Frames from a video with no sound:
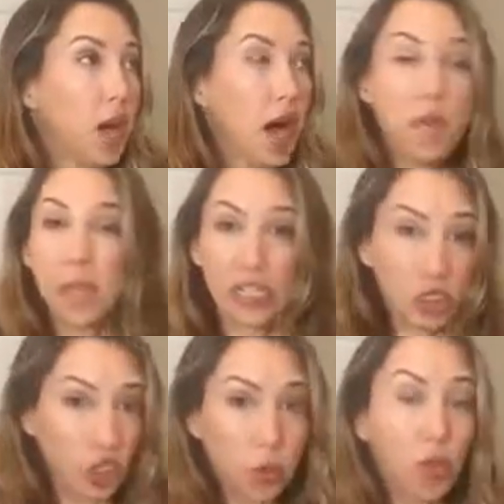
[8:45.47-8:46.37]

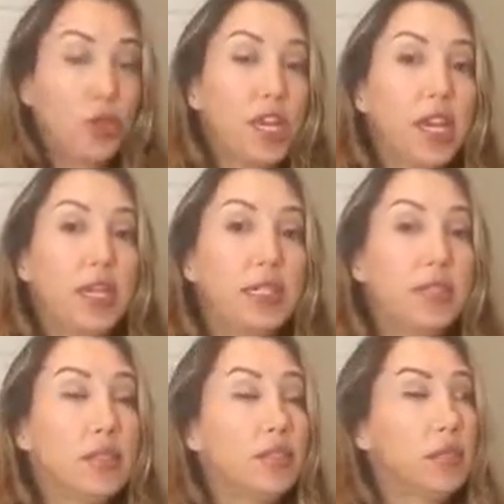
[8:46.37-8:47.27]
unmentionable
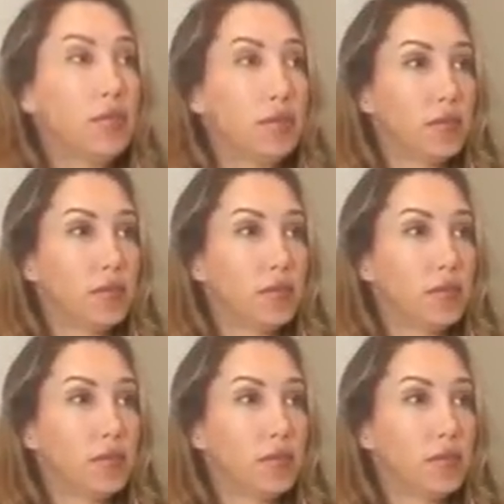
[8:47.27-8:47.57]
things.